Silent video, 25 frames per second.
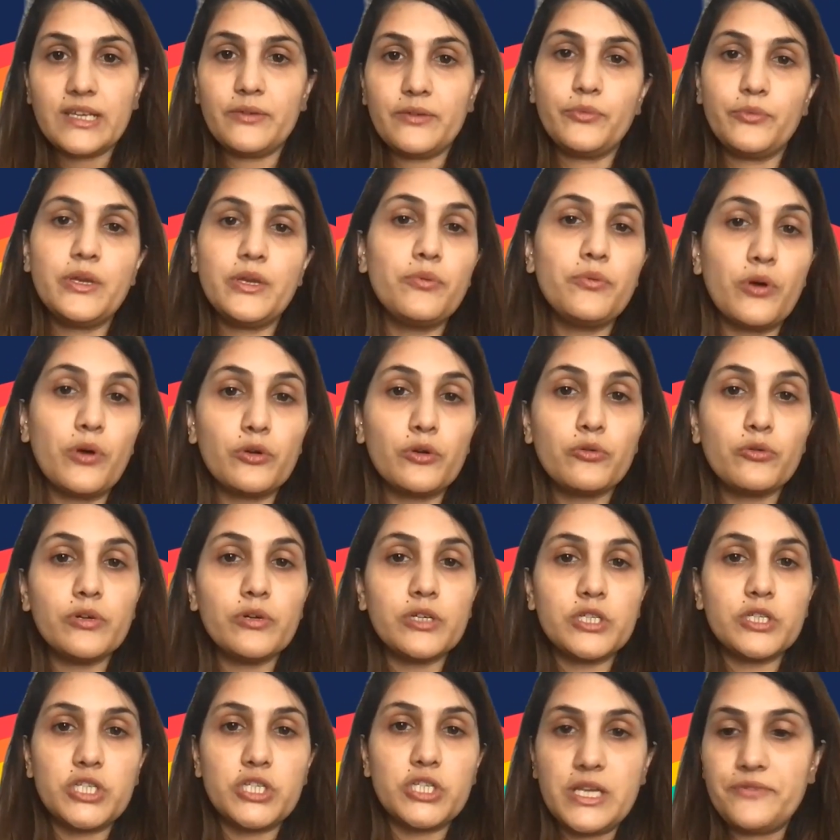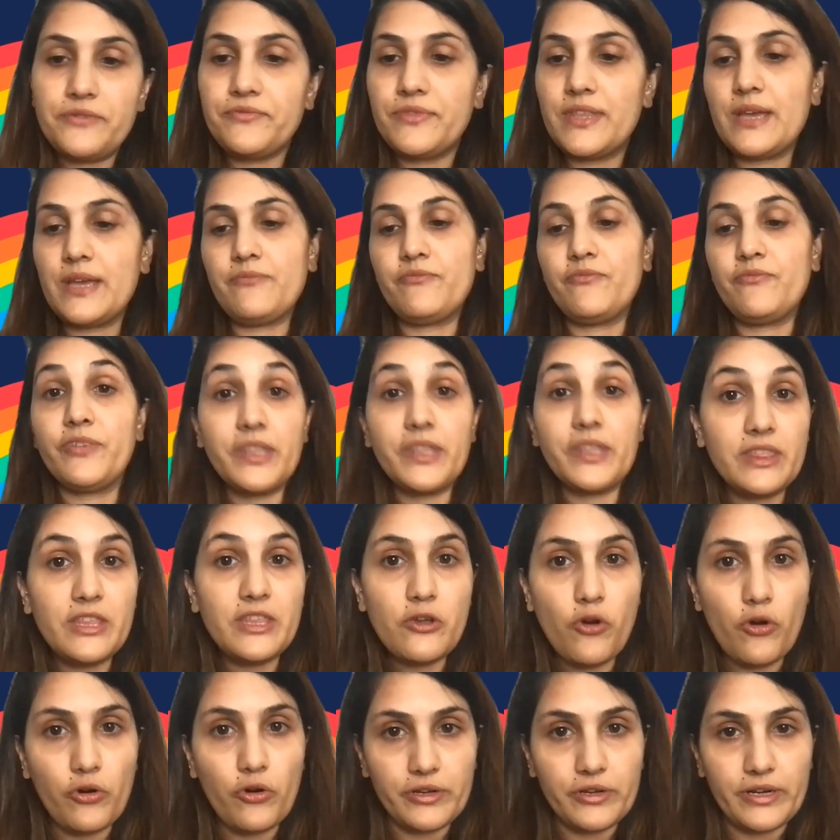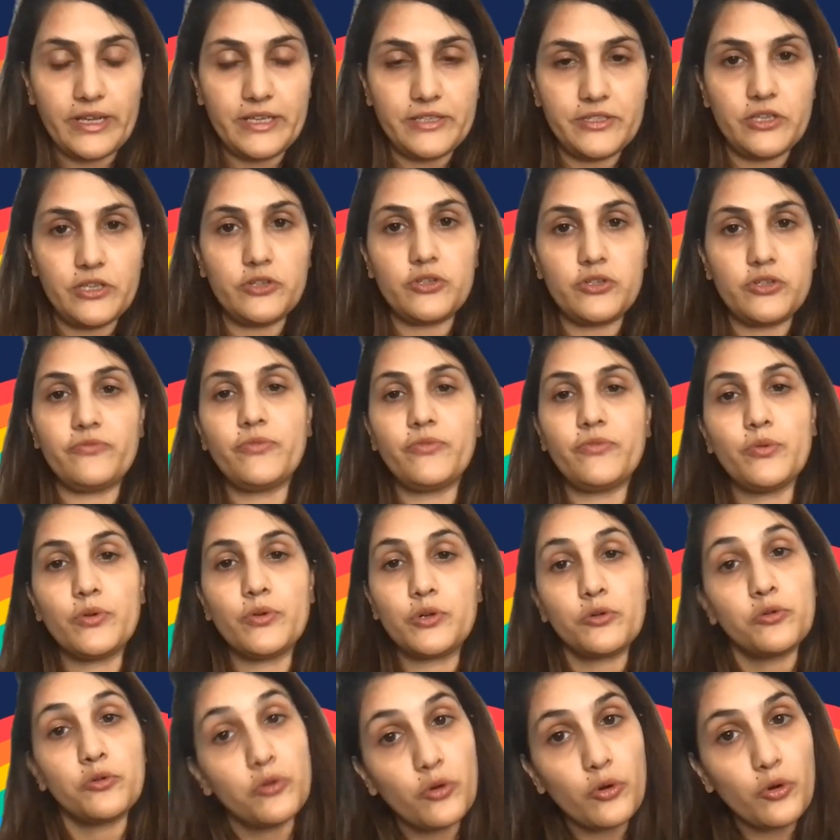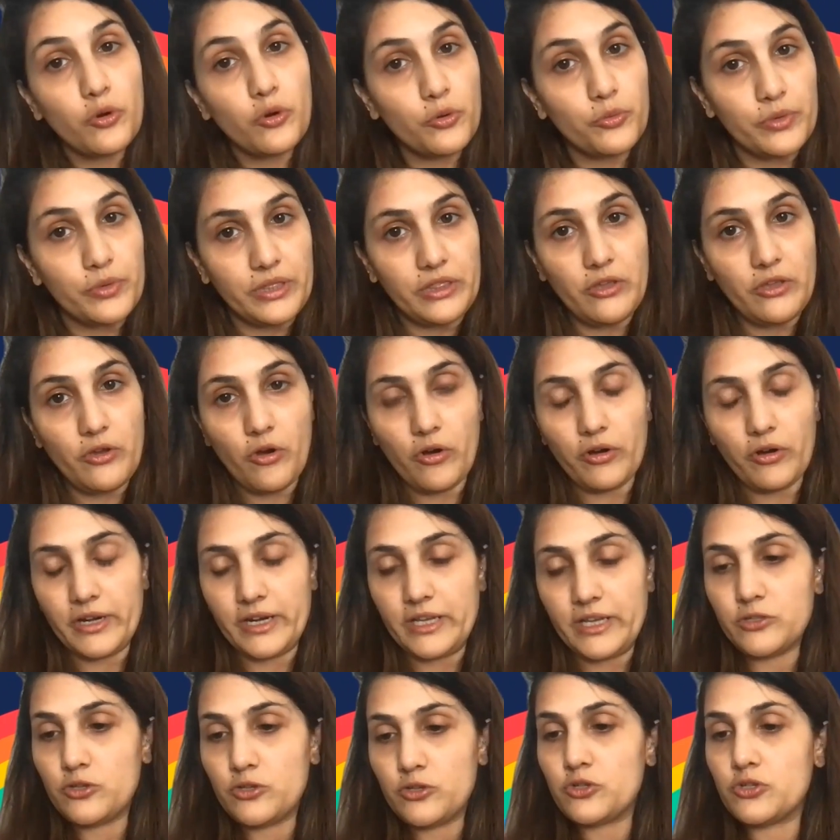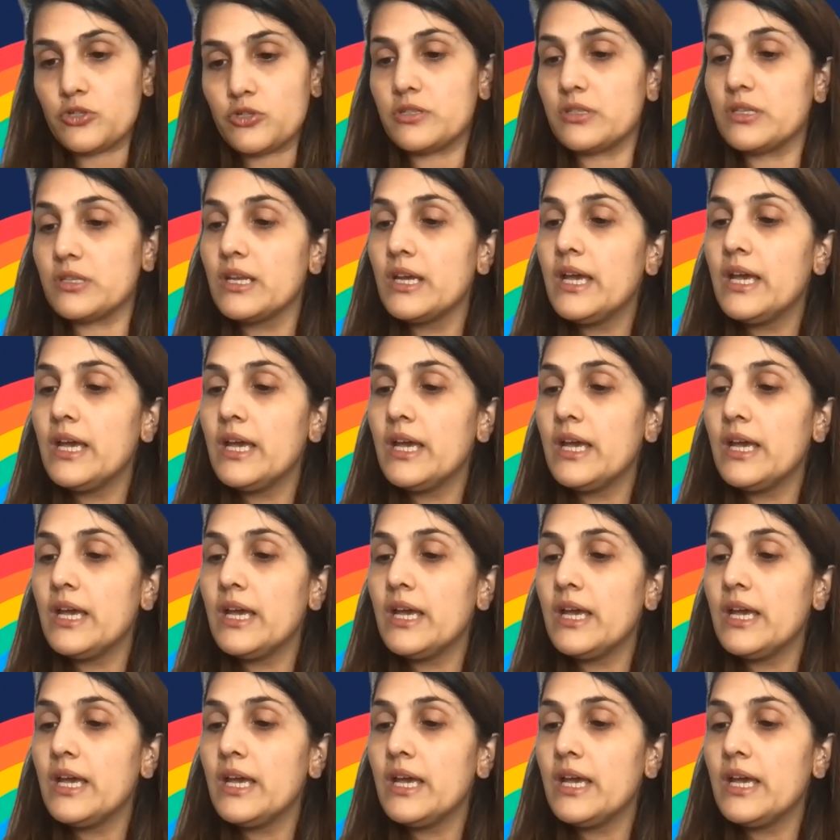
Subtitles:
We want to achieve them with the organization. We want to grow with the organization.